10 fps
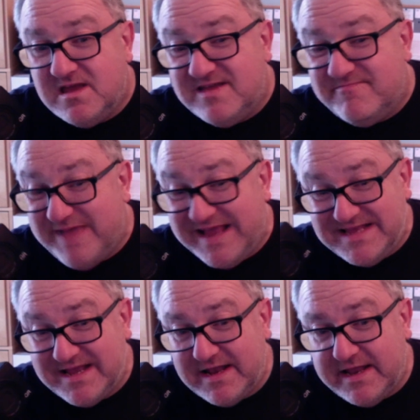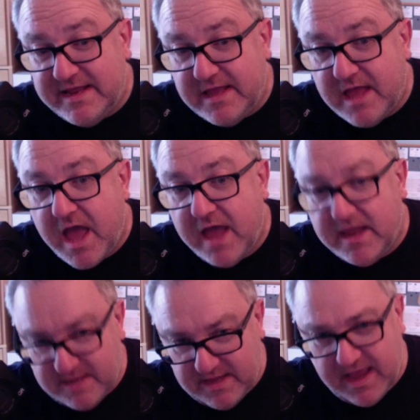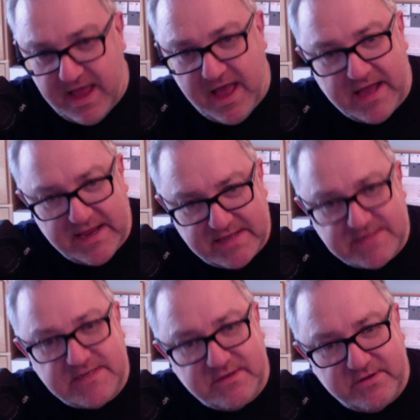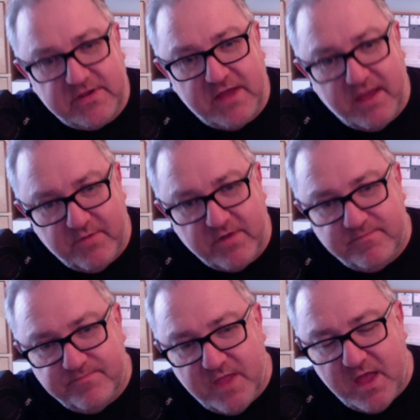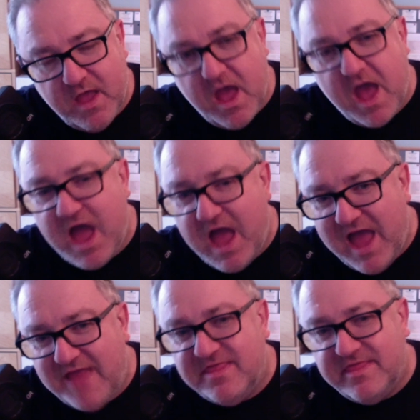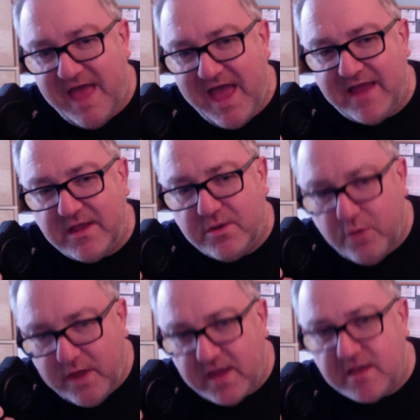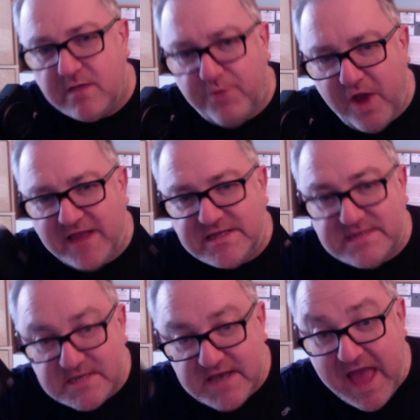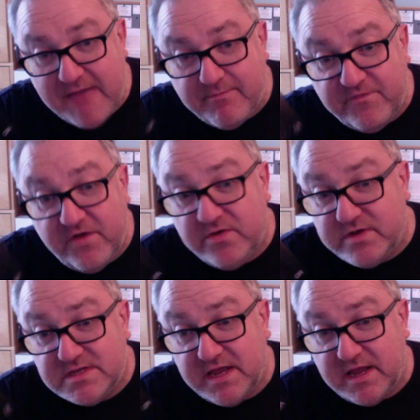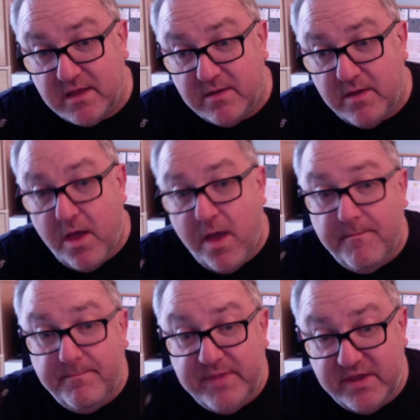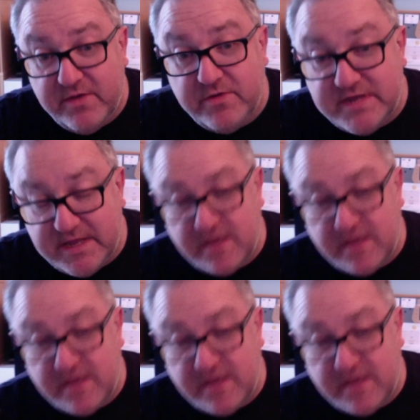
Basically, yeah, it's a good camera. And that quick press snap focusing, beauty.